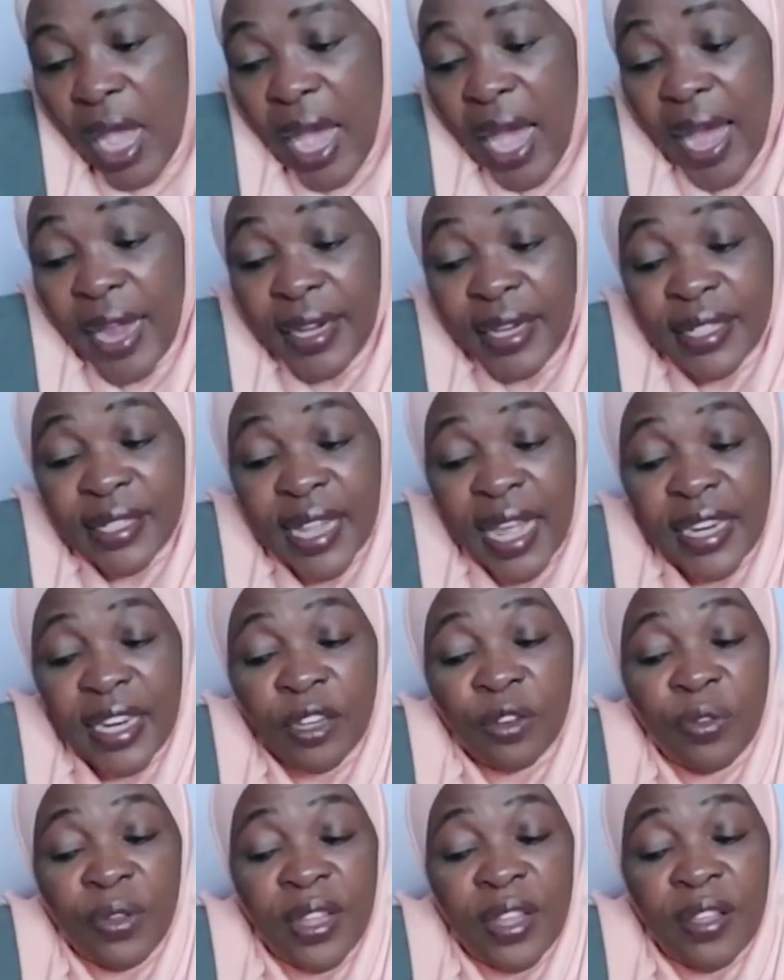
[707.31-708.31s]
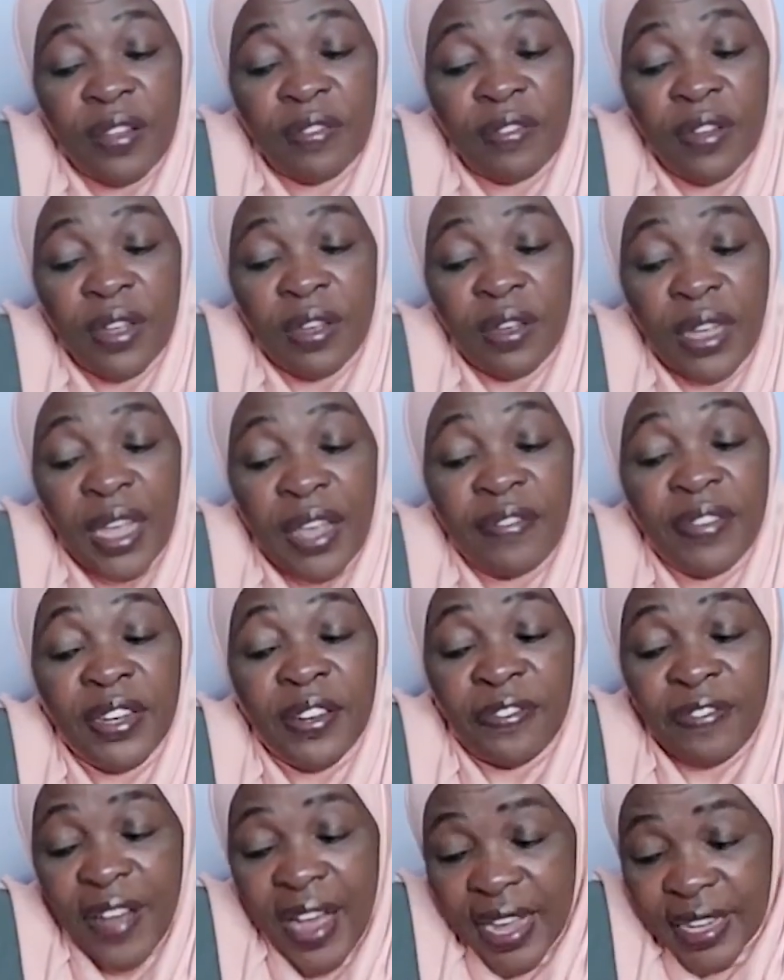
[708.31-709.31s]
and decided to give it
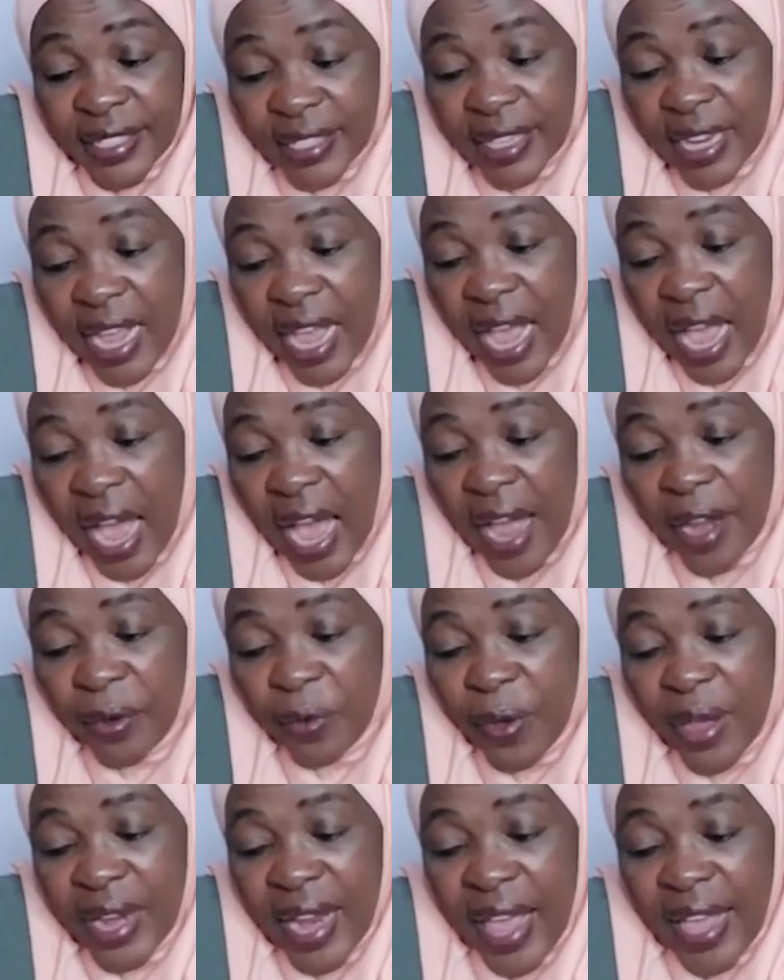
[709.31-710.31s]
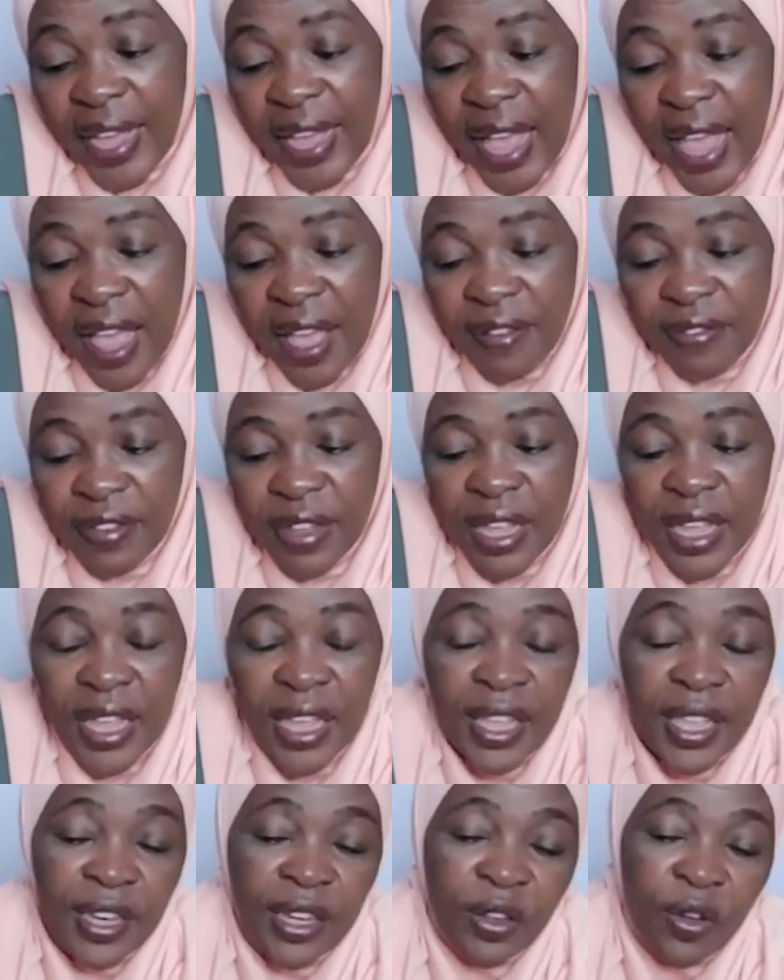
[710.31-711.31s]
first. And when I gave,
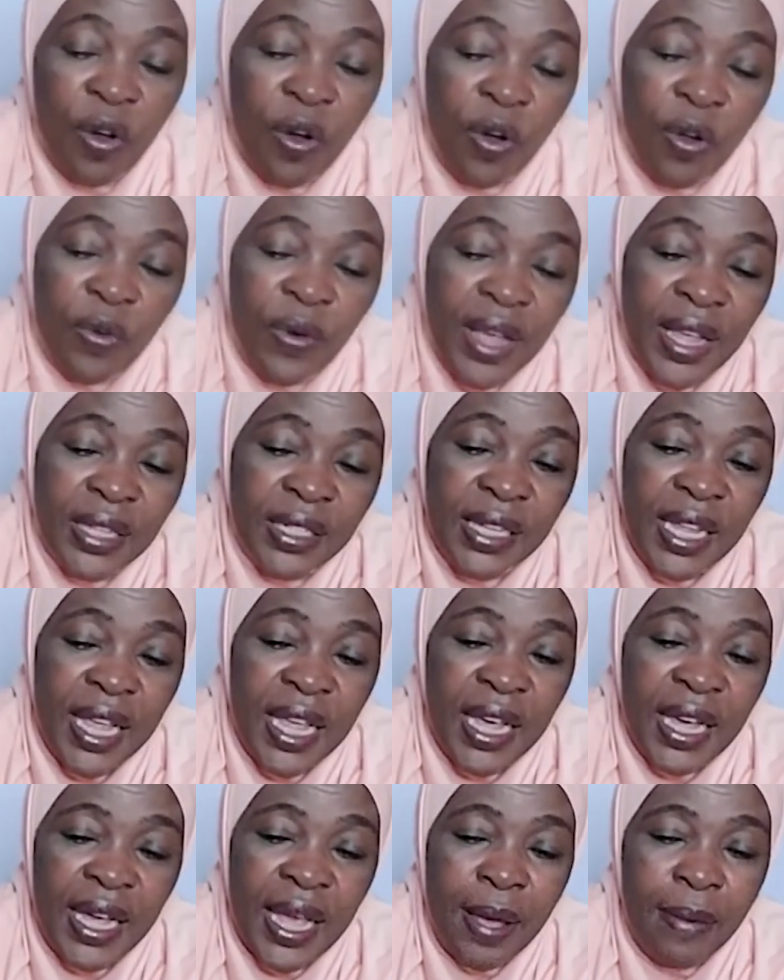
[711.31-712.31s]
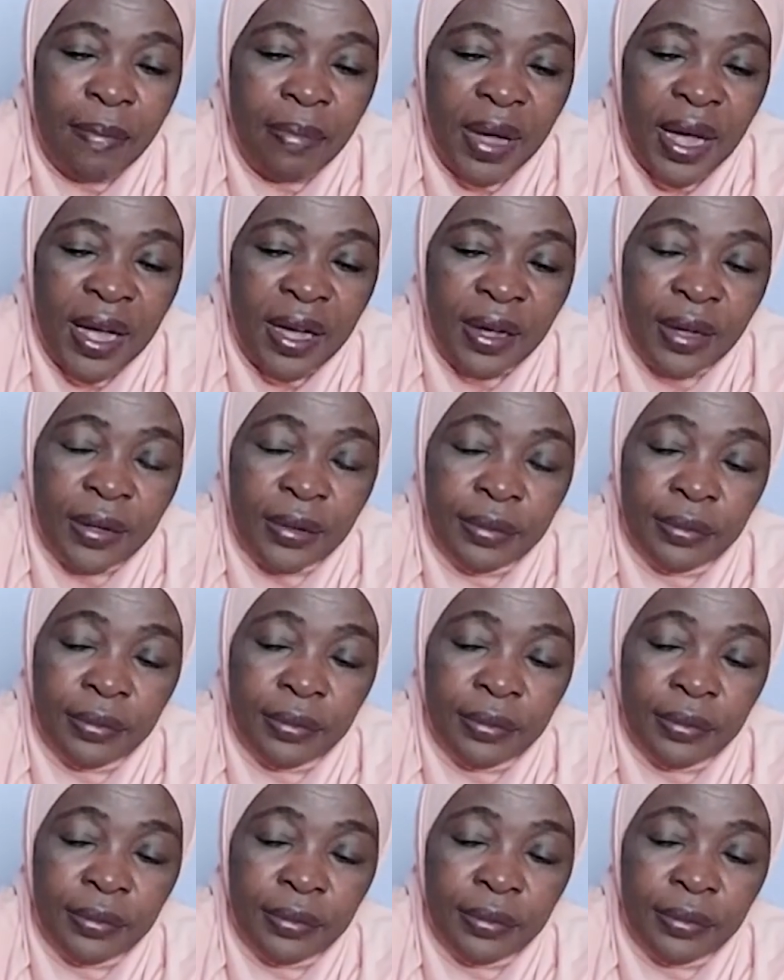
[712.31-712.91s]
it always came back.